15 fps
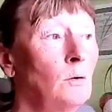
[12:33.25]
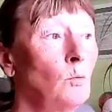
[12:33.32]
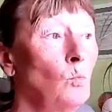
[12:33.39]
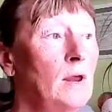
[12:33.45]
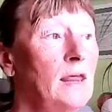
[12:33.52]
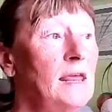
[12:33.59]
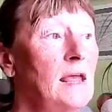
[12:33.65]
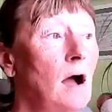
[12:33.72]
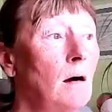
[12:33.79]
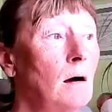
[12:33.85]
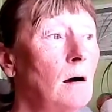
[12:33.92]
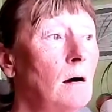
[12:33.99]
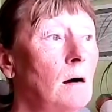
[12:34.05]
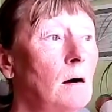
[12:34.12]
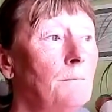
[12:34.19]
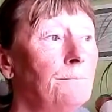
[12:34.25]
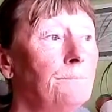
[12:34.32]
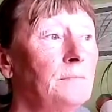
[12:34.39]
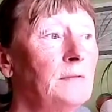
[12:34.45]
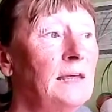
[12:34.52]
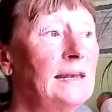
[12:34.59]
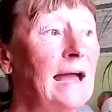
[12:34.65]
we are
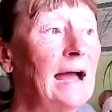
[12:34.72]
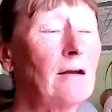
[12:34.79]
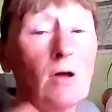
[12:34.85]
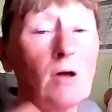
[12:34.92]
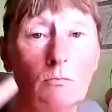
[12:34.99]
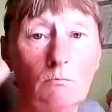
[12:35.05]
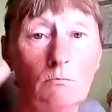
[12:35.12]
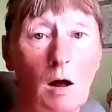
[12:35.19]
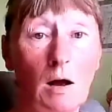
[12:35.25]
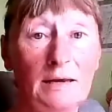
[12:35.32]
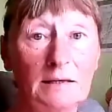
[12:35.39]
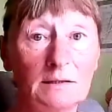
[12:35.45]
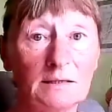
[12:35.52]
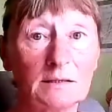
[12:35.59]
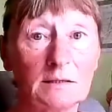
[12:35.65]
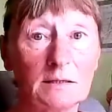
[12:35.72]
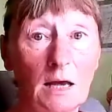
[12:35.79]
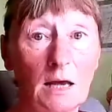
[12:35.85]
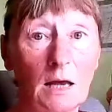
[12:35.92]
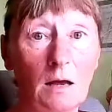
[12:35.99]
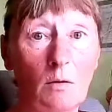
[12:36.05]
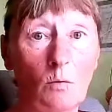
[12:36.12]
in our own minds
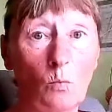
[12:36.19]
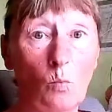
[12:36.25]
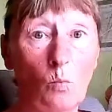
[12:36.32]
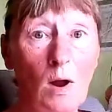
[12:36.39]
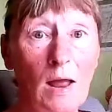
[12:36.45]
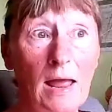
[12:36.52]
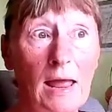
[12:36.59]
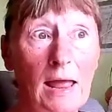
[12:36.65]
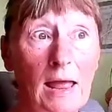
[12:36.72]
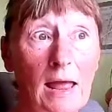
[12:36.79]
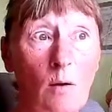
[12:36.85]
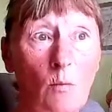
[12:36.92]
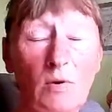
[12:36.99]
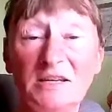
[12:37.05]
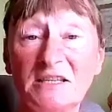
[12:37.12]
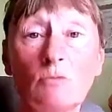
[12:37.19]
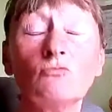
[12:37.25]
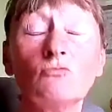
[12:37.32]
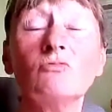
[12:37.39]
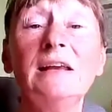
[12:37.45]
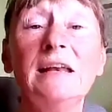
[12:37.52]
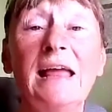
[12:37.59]
where we
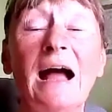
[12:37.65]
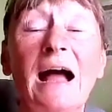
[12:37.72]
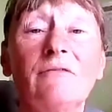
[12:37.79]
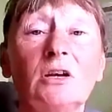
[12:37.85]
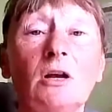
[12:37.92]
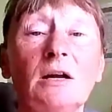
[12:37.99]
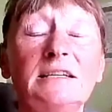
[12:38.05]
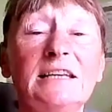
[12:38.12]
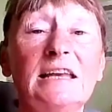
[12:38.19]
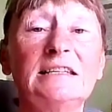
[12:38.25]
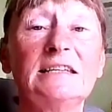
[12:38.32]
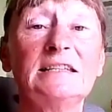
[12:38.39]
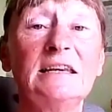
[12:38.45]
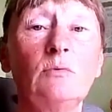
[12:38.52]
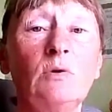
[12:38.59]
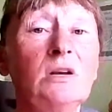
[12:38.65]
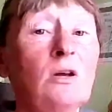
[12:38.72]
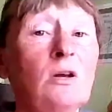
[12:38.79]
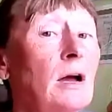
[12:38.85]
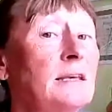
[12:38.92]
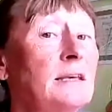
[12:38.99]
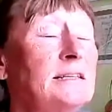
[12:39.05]
don't really have an identity. We're
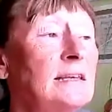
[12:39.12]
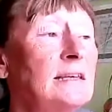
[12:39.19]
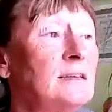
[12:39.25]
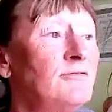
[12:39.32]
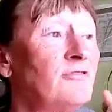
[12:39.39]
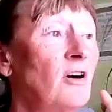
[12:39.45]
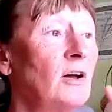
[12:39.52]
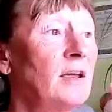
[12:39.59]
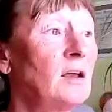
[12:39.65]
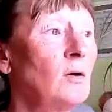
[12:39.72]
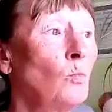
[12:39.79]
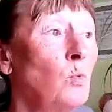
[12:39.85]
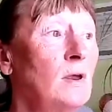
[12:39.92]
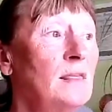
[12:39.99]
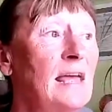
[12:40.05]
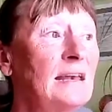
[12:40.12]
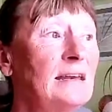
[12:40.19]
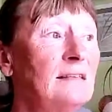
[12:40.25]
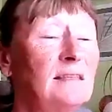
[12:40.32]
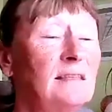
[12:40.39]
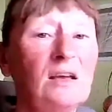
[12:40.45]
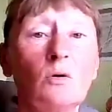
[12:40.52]
not identifying with
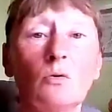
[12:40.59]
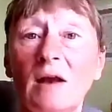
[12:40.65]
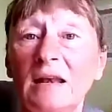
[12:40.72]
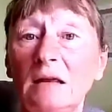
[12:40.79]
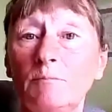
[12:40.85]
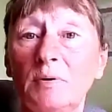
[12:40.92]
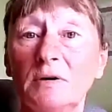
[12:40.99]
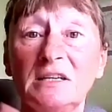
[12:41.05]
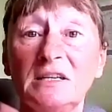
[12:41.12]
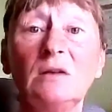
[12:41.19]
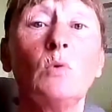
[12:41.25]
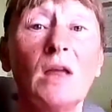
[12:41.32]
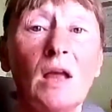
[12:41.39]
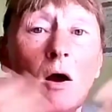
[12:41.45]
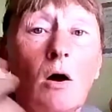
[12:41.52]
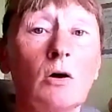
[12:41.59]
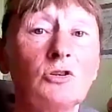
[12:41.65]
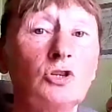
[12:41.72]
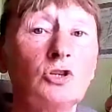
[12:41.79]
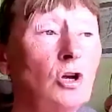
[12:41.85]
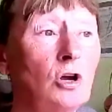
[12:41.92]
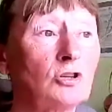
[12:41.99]
anything or anybody. We are
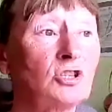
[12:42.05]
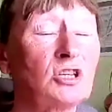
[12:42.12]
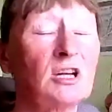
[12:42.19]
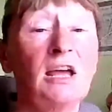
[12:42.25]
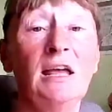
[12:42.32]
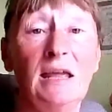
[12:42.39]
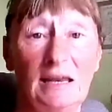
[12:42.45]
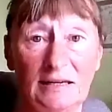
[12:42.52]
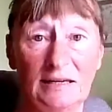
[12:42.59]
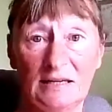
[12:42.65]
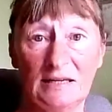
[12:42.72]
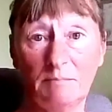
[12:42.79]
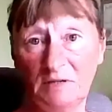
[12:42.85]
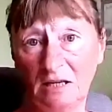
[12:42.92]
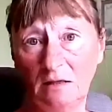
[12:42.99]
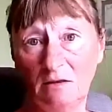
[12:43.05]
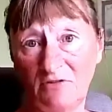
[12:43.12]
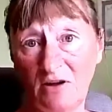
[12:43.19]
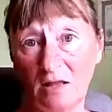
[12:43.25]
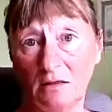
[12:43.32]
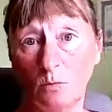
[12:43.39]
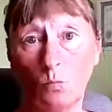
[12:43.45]
just accepting the
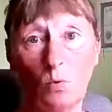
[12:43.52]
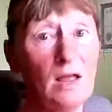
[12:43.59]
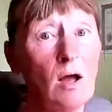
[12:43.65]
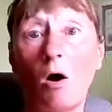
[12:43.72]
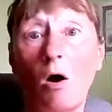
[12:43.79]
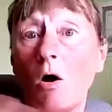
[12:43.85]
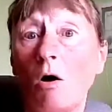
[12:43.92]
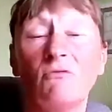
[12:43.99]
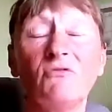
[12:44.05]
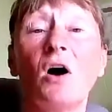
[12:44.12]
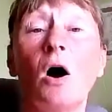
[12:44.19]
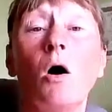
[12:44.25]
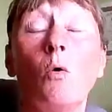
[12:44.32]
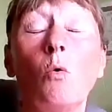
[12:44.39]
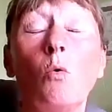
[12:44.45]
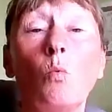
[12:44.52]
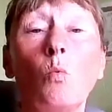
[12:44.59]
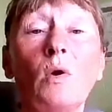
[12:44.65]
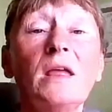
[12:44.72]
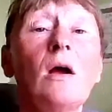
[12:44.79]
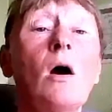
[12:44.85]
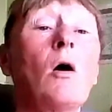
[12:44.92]
fact that we are of the whole.
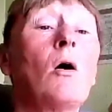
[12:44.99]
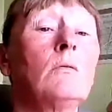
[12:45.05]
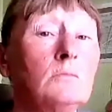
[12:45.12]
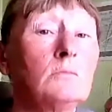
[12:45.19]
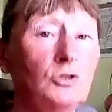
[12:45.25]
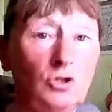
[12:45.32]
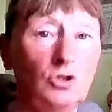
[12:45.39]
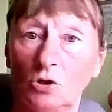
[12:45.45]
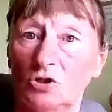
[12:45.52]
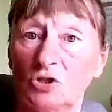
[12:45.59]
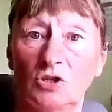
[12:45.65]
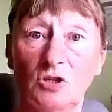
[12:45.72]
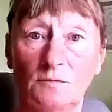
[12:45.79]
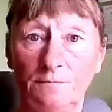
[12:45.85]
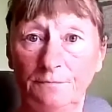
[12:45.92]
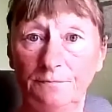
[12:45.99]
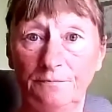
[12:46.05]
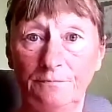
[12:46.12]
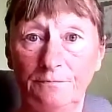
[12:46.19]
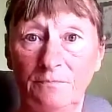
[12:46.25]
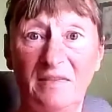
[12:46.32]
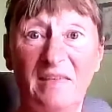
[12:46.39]
We are just
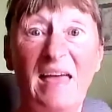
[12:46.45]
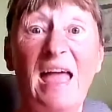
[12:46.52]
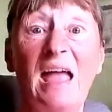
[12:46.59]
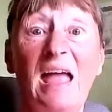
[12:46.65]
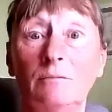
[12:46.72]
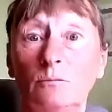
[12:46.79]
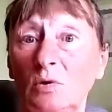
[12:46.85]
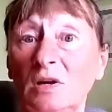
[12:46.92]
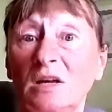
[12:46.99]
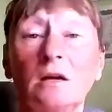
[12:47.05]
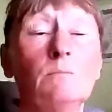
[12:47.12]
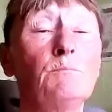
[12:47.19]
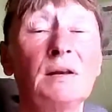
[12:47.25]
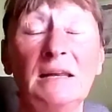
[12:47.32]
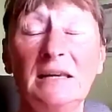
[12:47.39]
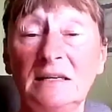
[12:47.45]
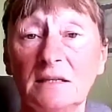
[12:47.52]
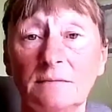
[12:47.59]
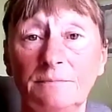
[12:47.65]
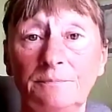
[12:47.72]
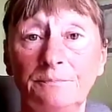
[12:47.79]
there. We're complete.